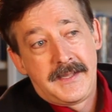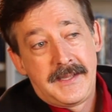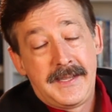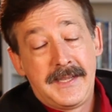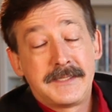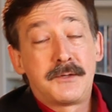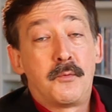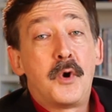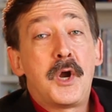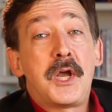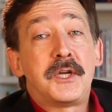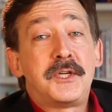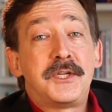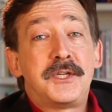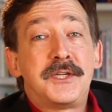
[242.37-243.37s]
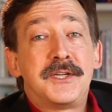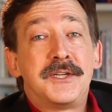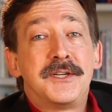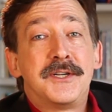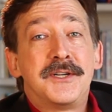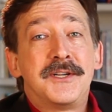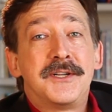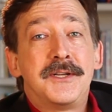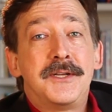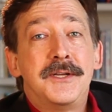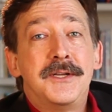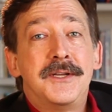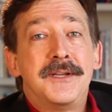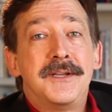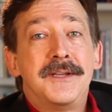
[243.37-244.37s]
it's a rush,
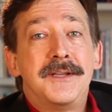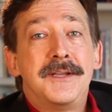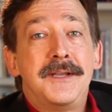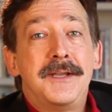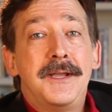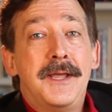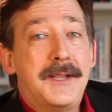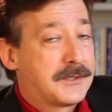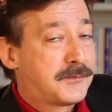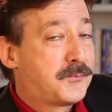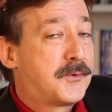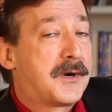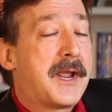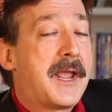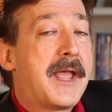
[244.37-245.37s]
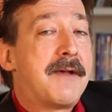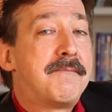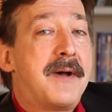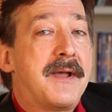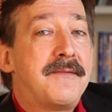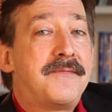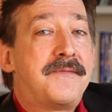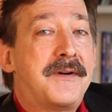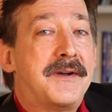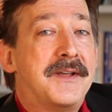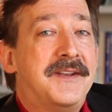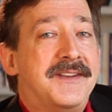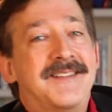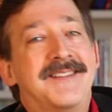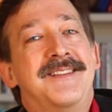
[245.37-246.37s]
and that's where I have my fun.
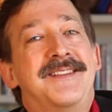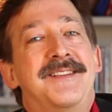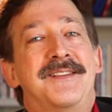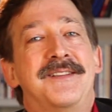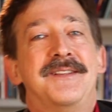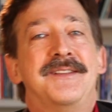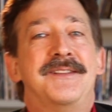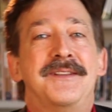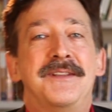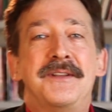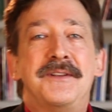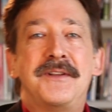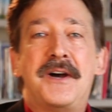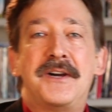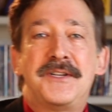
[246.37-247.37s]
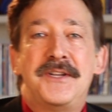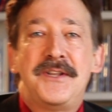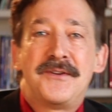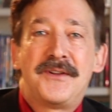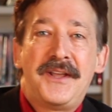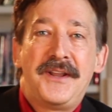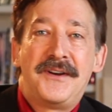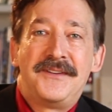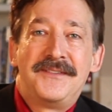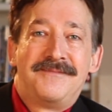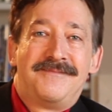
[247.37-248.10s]
Talk to you later.